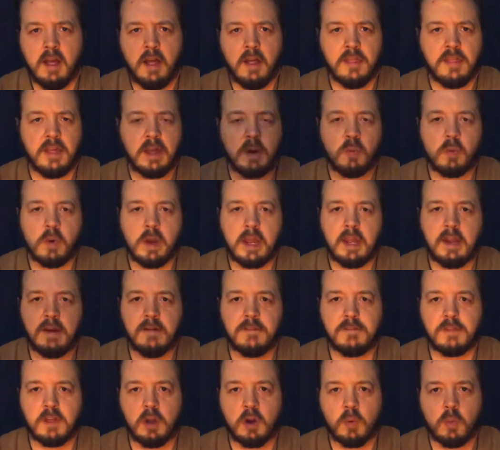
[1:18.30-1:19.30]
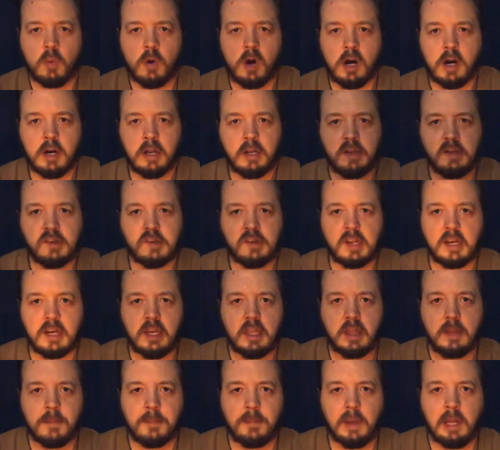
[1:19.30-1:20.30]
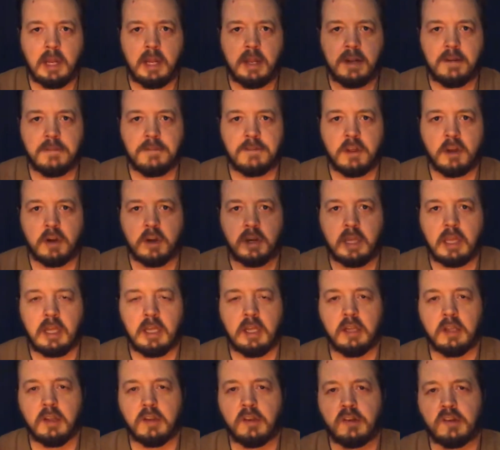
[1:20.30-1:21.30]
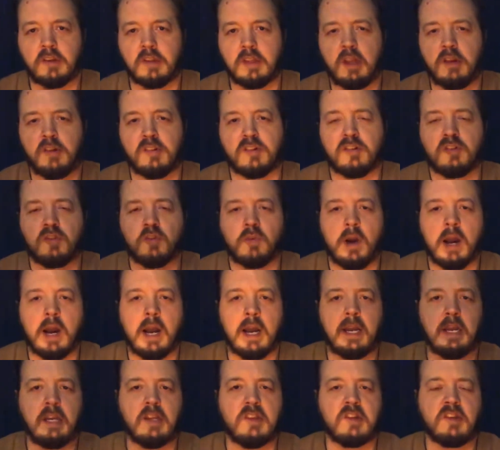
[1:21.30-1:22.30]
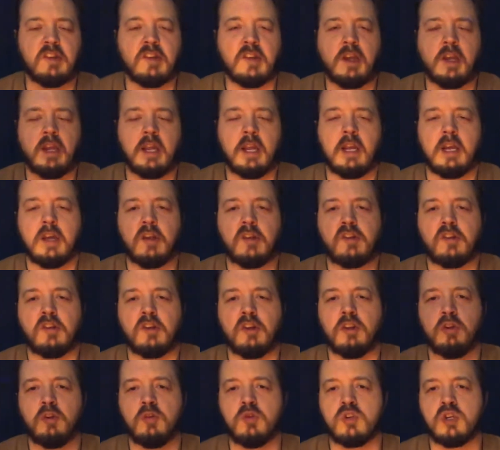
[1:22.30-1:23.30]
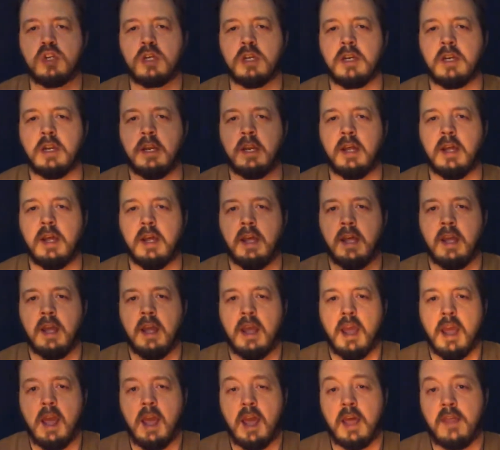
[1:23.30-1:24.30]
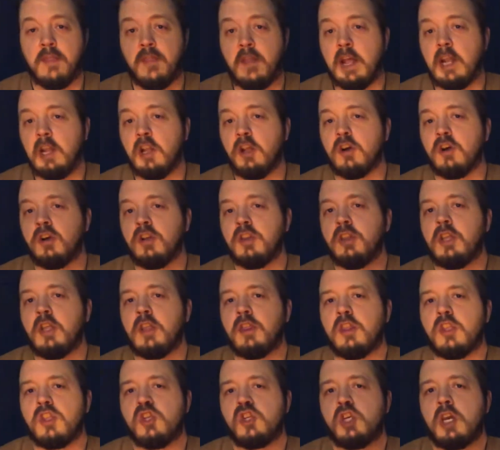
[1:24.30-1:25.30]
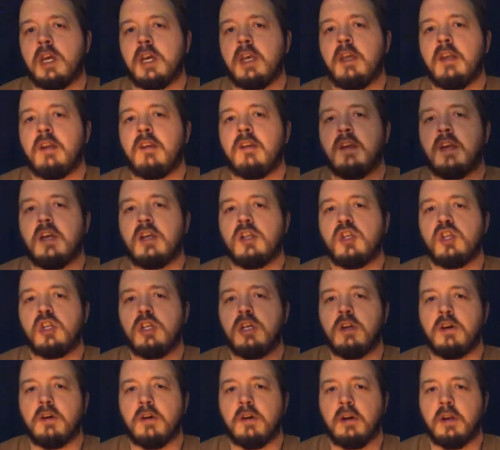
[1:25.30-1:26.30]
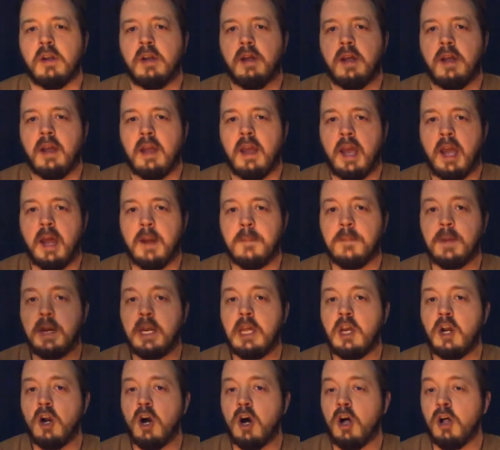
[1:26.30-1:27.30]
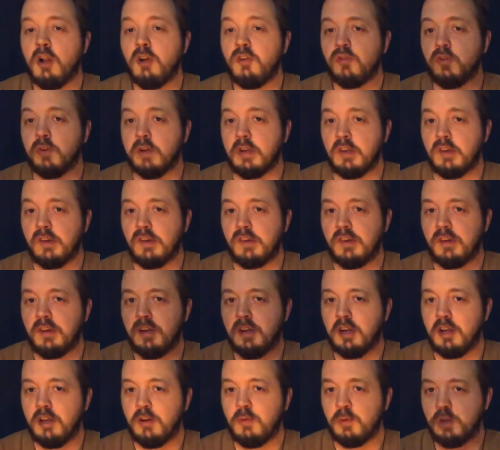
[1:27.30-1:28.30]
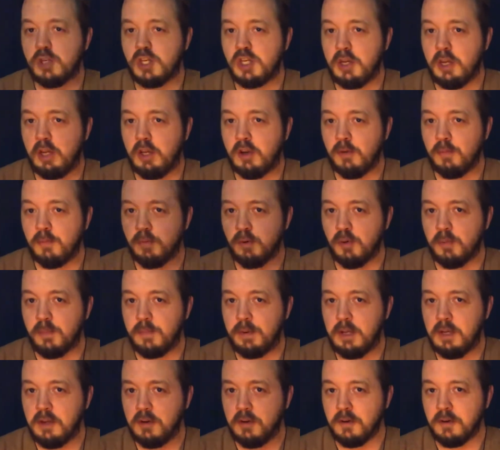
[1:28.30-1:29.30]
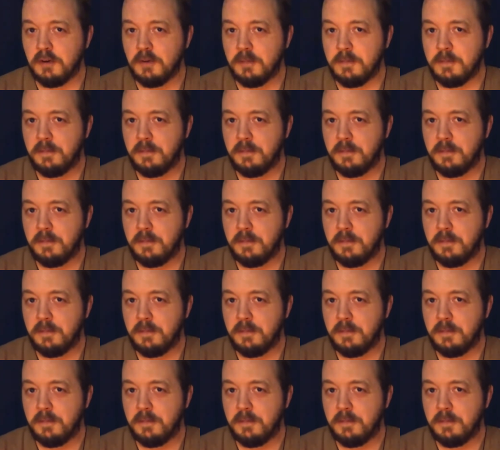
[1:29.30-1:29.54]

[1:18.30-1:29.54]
They waved their wands, and in the blood of their kills, they scried seeking a solution. And they learned that the giant Aegir had many cauldrons in which he could brew beer.